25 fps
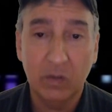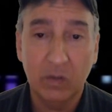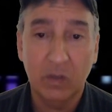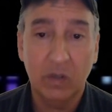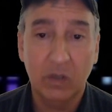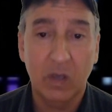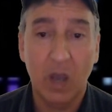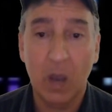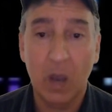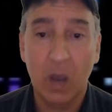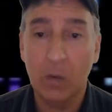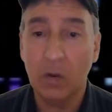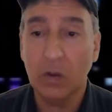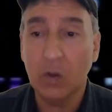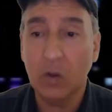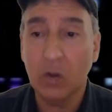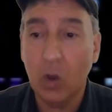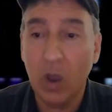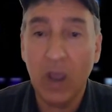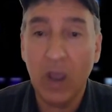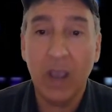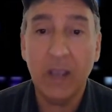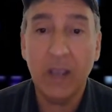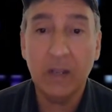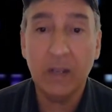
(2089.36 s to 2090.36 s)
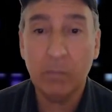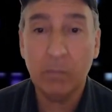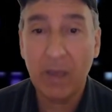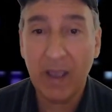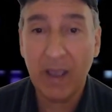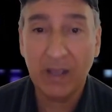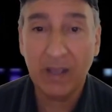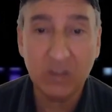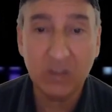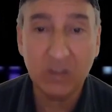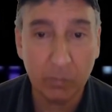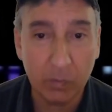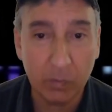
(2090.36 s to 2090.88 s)
I'm a kind,
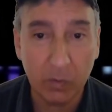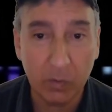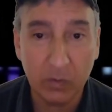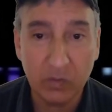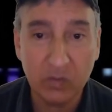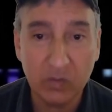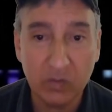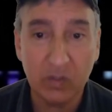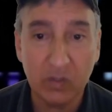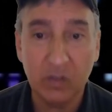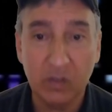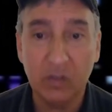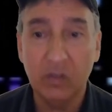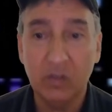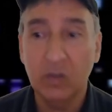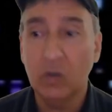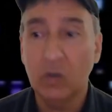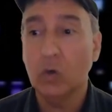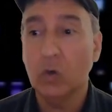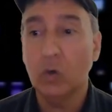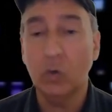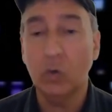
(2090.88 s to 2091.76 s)
passive person